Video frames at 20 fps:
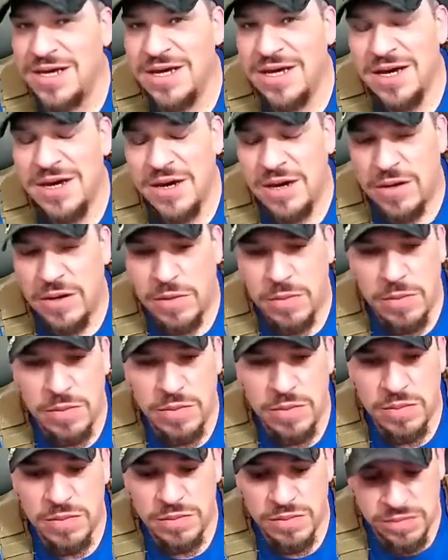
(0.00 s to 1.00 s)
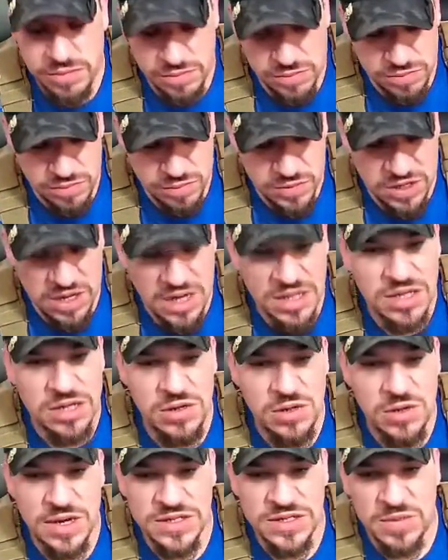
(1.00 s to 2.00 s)
Got the new
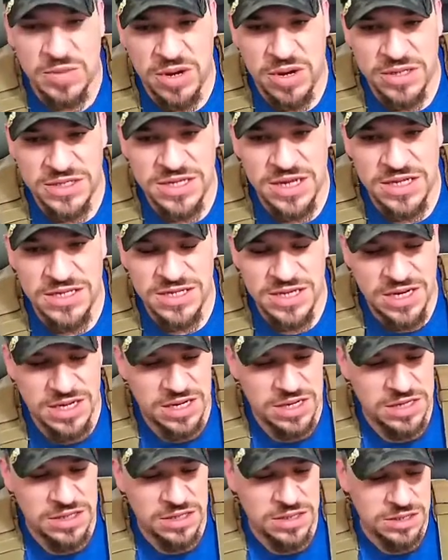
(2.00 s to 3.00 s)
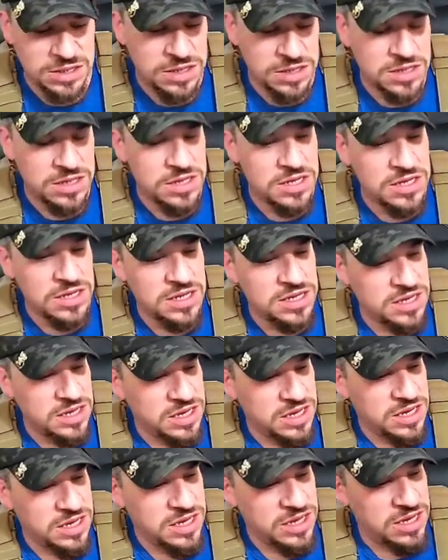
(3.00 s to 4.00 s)
Xbox headset in,
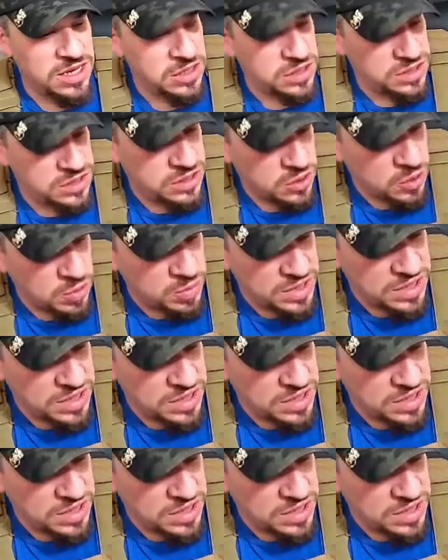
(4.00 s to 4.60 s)
the Turtle Beach